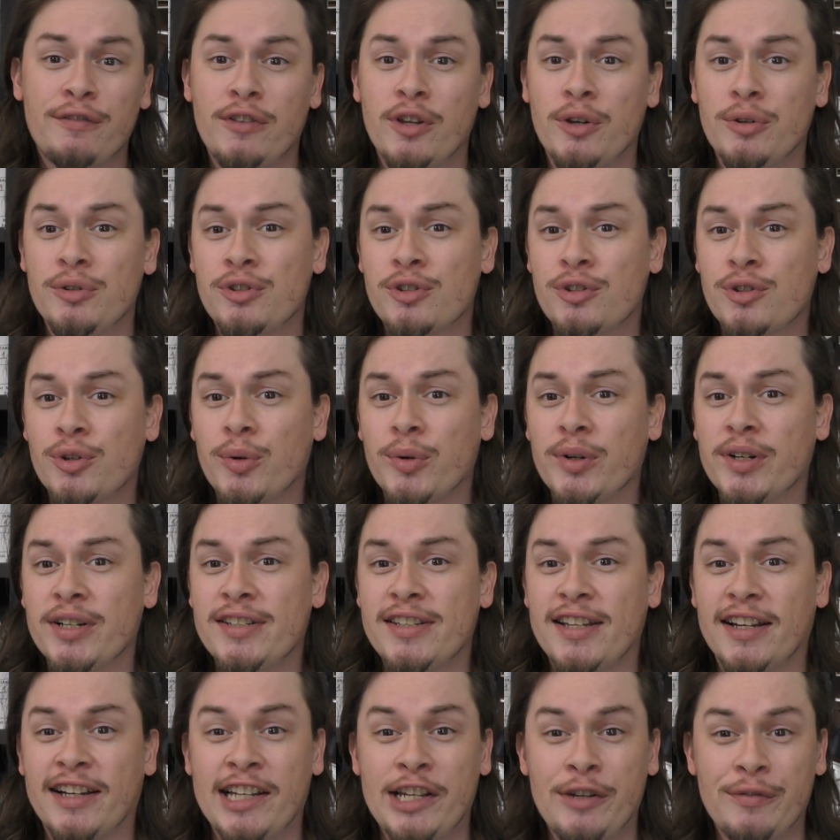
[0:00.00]
those stories
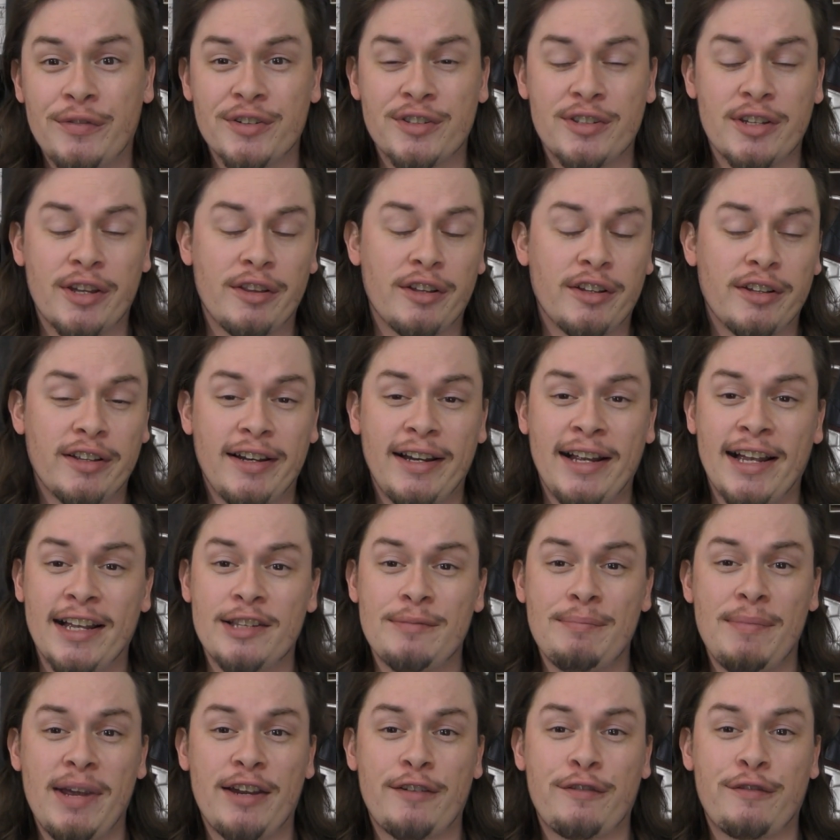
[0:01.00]
that Kiefer Sutherland has
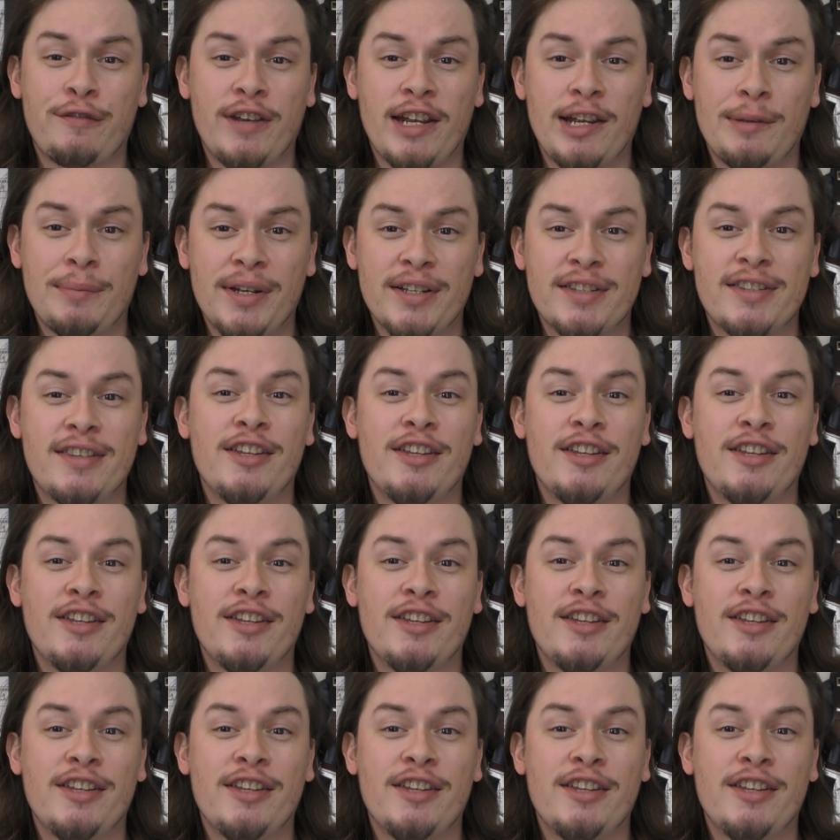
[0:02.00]
made famous,